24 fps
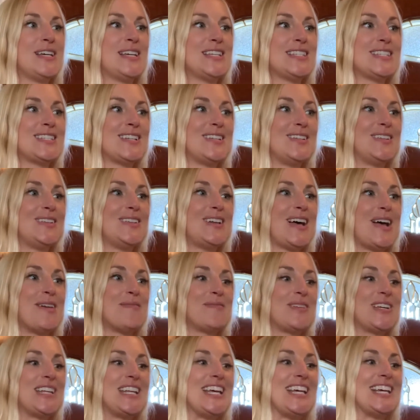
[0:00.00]
So I'm
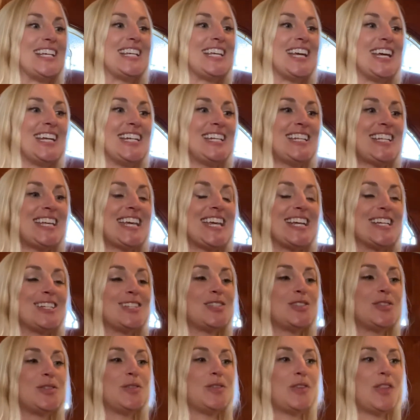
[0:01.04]
gonna again
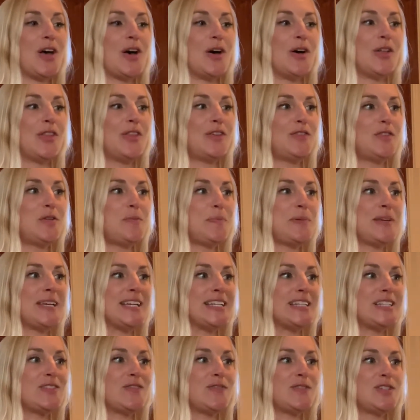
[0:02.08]
cancel all the
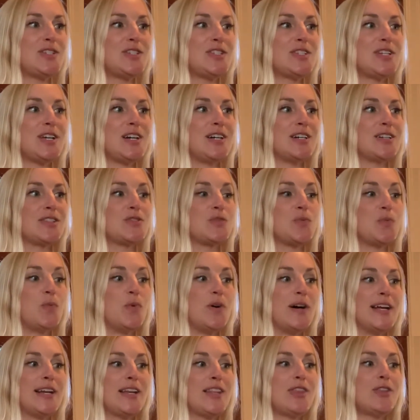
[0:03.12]
repeats for songs
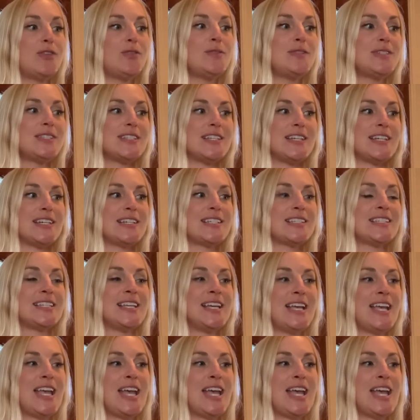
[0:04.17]
1 through 6.